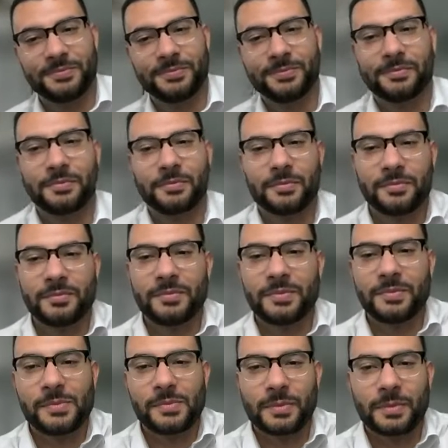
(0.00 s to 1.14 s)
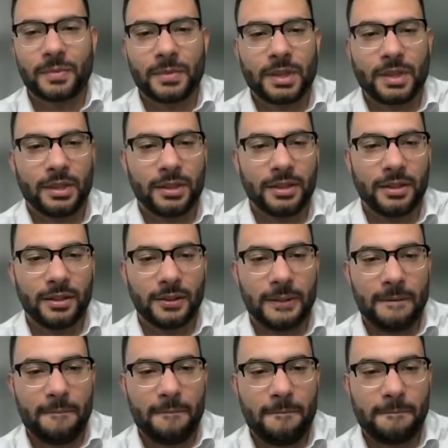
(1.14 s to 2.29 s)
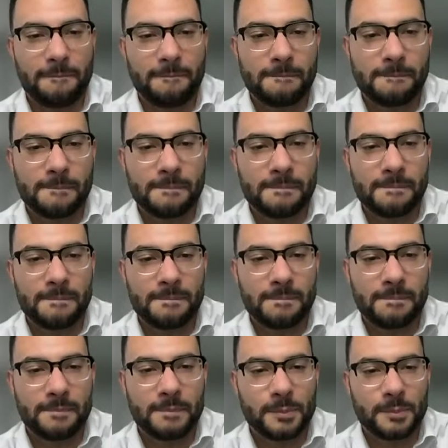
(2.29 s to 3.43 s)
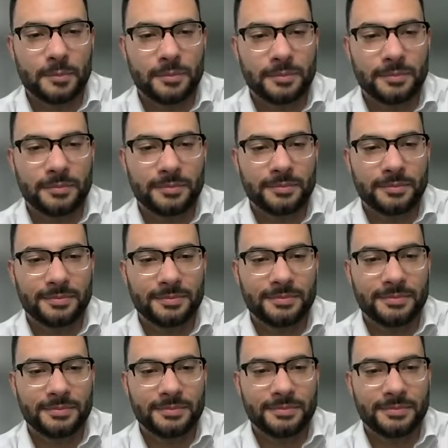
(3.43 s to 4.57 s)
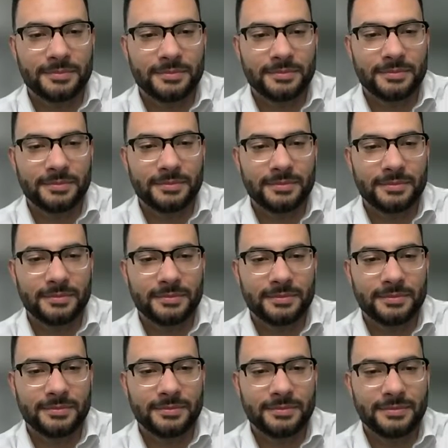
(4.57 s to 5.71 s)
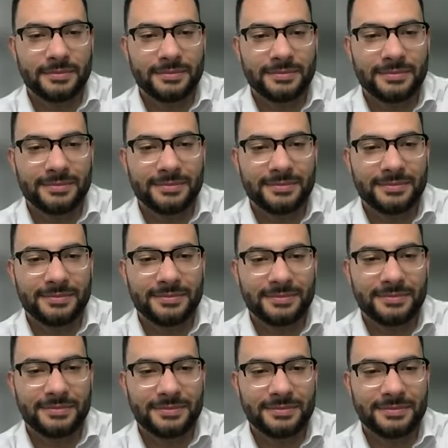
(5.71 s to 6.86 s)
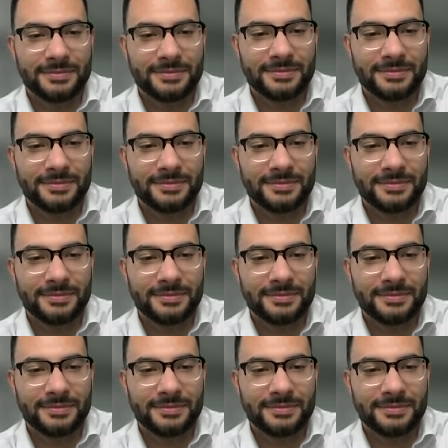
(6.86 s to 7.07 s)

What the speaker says: [no speech]